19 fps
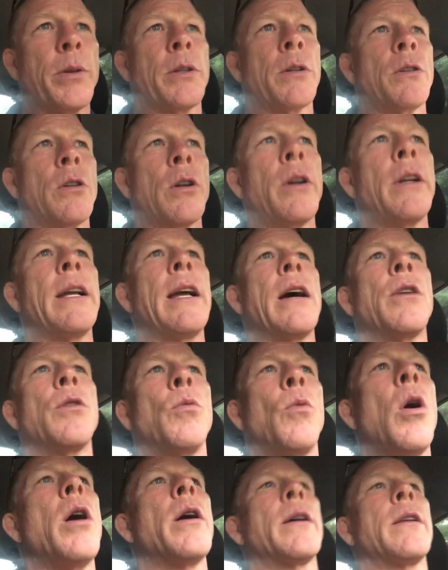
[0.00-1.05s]
but they're learning how to
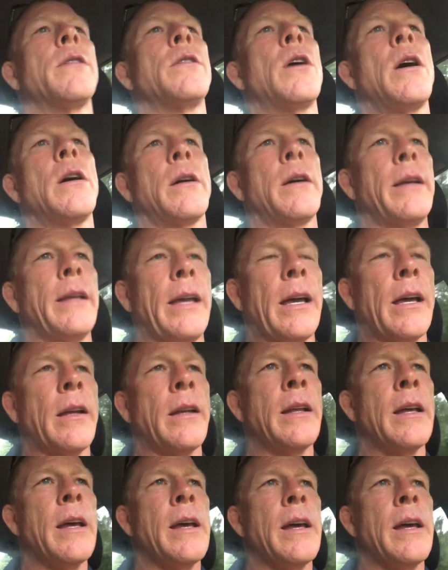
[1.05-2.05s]
walk and talk again,